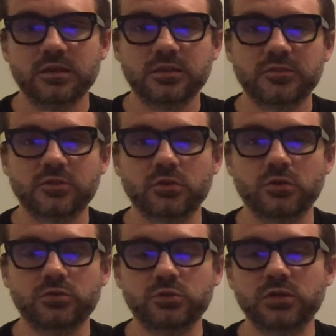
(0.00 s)

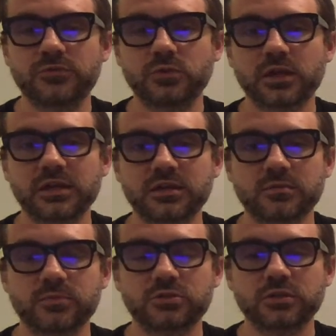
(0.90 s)
So do it if you like,
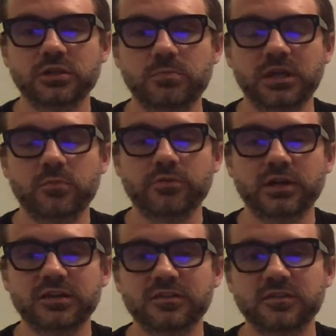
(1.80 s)
but you're going to pay a
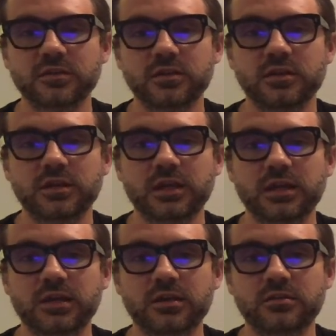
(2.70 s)
price.
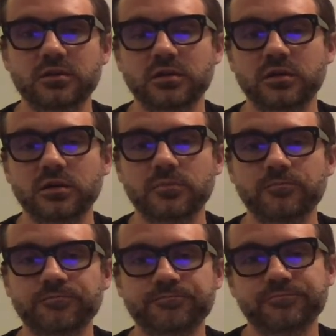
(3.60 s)
And
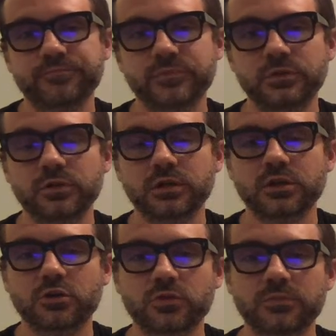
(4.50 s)
um, you're going to
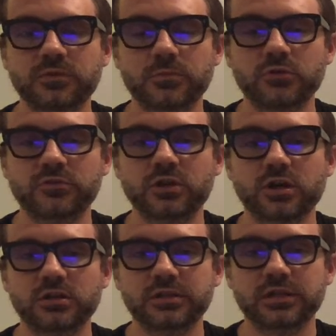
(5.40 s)
corrupt the most
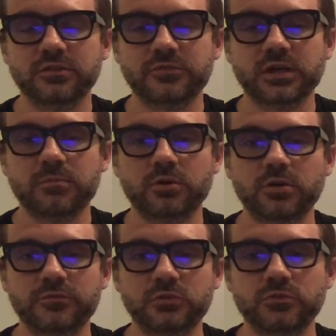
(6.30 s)
godly and divine
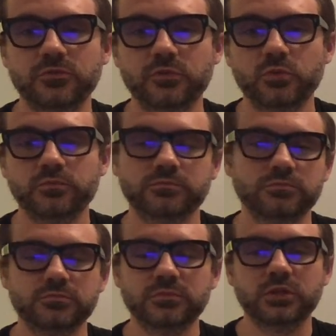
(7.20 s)
part of you for the
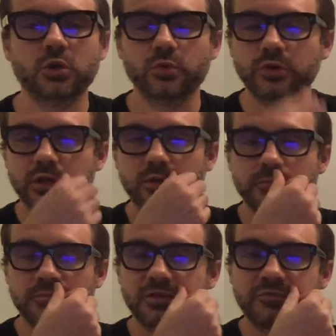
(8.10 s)
lower and
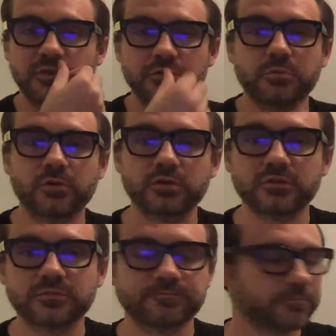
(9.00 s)
inferior
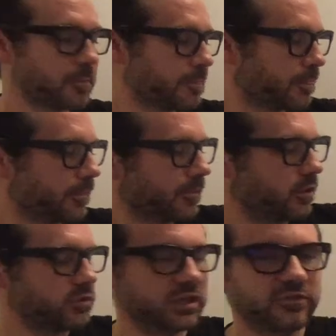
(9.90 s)
parts.
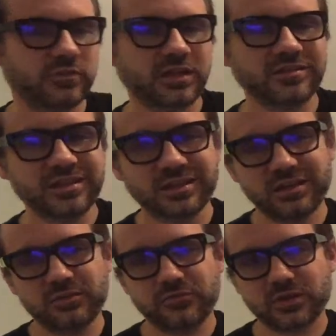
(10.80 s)
Okay, so that's like
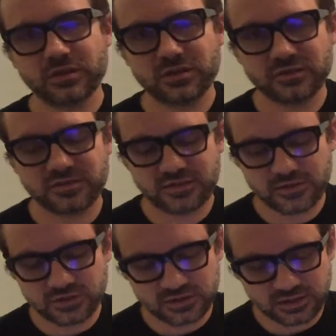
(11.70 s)
kind of a uh,
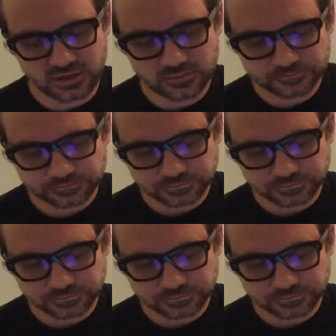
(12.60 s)
70